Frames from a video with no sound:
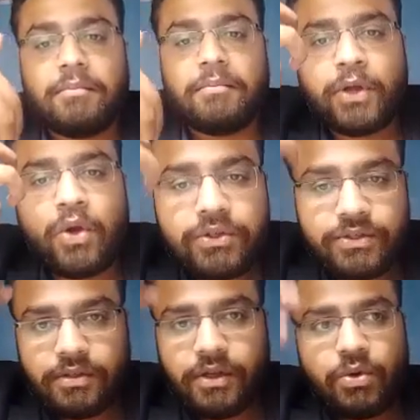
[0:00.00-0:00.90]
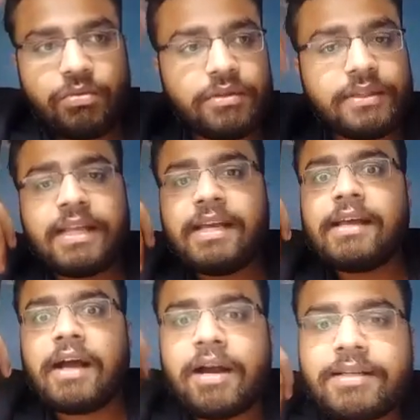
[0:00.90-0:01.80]
because they
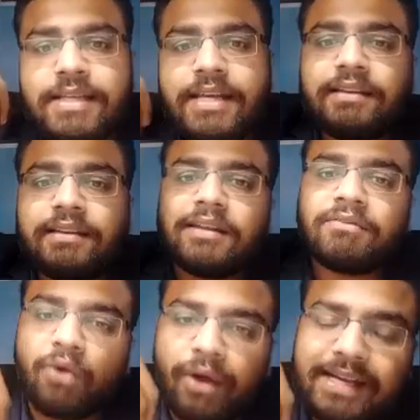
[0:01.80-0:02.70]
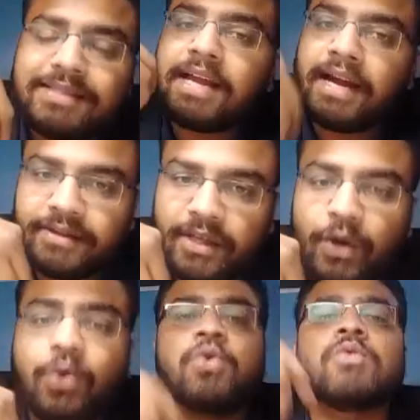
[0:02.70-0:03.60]
are seeing the violence at their
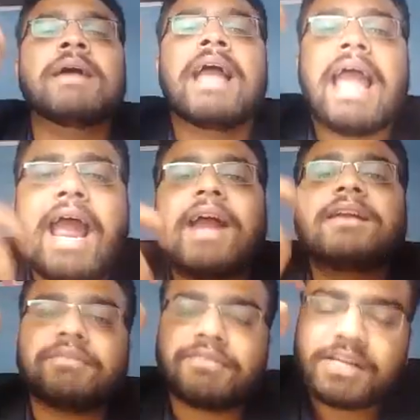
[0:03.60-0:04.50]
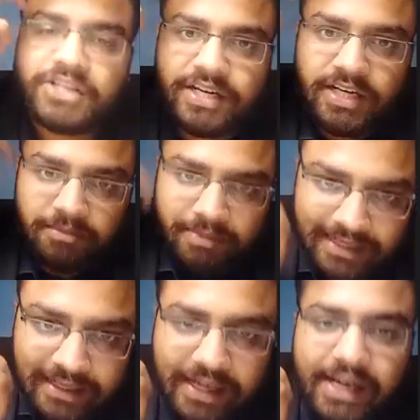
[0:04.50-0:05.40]
home and the frustration being
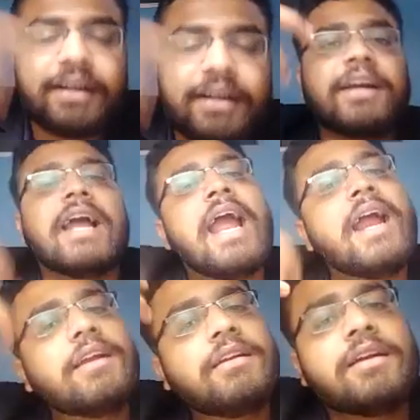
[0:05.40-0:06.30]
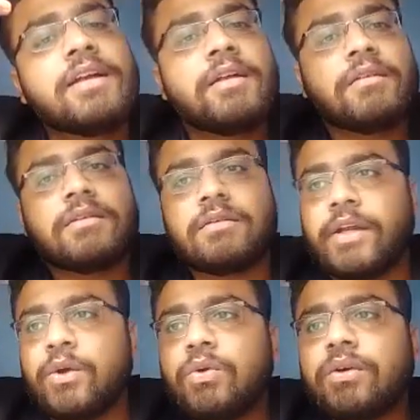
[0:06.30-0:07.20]
created, and
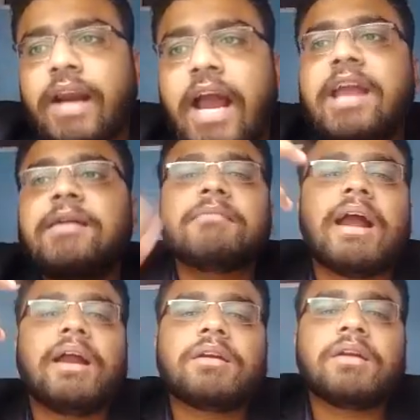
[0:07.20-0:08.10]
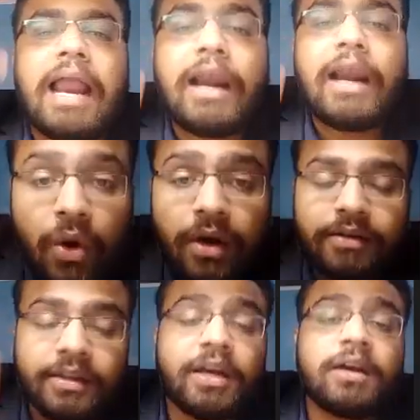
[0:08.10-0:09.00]
crime and alcohol,
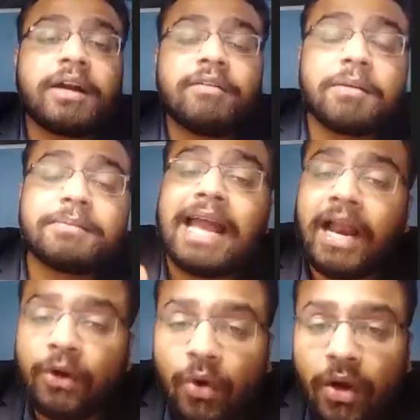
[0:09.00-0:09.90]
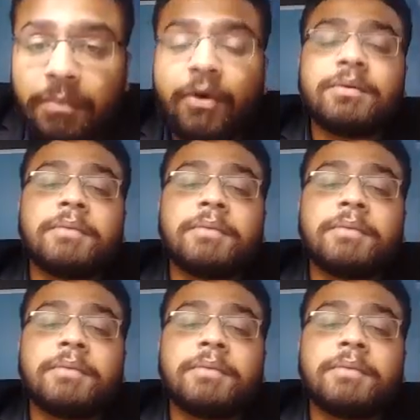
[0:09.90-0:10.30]
they develop the alcohol problem,